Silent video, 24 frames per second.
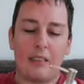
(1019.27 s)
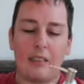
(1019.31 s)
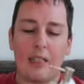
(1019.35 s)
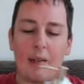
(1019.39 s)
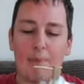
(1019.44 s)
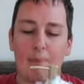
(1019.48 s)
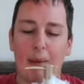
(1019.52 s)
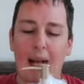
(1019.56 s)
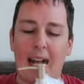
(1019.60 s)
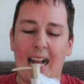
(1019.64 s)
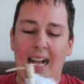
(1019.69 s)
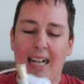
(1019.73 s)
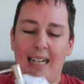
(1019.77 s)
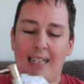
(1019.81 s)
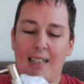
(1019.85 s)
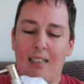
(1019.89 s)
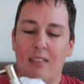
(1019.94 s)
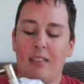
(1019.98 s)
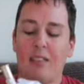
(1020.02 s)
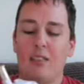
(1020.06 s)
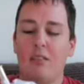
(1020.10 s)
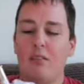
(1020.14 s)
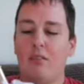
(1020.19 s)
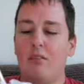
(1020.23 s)
a bag,
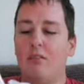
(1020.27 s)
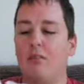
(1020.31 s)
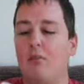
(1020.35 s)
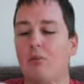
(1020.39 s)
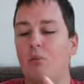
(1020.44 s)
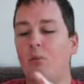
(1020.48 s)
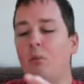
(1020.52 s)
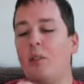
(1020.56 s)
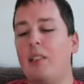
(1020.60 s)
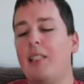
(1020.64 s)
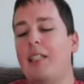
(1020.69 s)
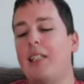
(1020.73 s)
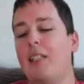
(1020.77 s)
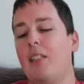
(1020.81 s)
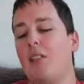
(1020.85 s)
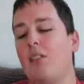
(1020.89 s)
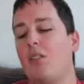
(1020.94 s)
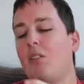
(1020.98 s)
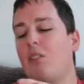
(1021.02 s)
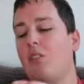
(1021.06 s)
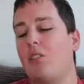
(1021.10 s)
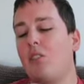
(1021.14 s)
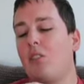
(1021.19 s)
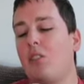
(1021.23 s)

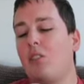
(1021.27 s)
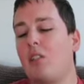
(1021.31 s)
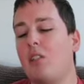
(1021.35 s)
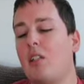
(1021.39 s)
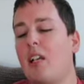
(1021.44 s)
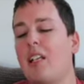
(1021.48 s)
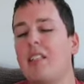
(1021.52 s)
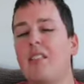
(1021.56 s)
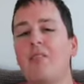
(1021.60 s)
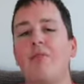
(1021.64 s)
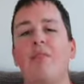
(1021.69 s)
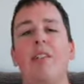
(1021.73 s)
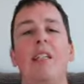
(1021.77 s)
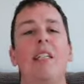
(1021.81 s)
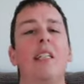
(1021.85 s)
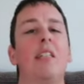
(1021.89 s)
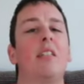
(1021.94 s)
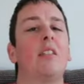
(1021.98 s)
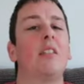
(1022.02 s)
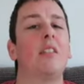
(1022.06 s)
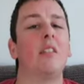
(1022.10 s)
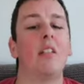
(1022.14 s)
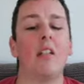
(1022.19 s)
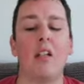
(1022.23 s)
which hasn't really
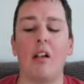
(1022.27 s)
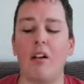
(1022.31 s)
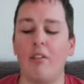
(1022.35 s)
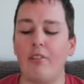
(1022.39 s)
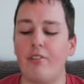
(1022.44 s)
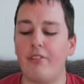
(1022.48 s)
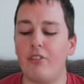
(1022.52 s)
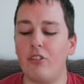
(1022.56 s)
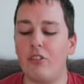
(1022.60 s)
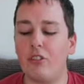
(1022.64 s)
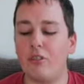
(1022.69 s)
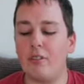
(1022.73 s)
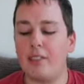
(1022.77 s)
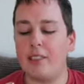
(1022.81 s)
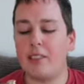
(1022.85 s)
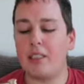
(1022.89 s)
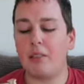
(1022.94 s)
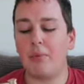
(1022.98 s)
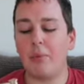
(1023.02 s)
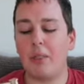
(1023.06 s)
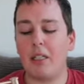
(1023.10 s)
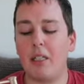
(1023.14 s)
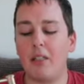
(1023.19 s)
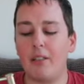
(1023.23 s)
done a lot for it,
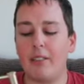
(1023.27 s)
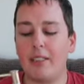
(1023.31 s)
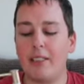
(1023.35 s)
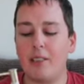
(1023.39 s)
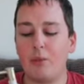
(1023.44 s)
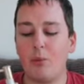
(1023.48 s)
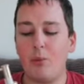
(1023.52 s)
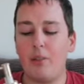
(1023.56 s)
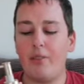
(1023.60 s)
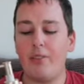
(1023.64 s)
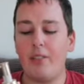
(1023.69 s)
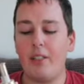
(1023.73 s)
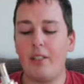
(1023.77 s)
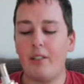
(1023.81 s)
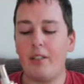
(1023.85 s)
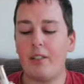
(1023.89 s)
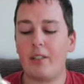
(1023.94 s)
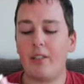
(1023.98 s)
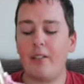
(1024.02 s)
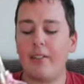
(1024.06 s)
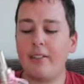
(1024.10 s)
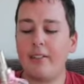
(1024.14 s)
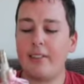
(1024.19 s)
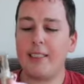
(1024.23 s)
to be honest with you
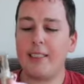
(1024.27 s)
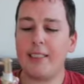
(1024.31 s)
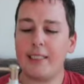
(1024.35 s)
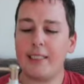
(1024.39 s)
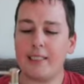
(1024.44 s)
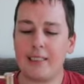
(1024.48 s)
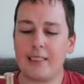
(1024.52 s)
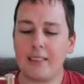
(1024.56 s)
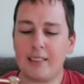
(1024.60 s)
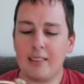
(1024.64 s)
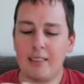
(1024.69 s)
guys.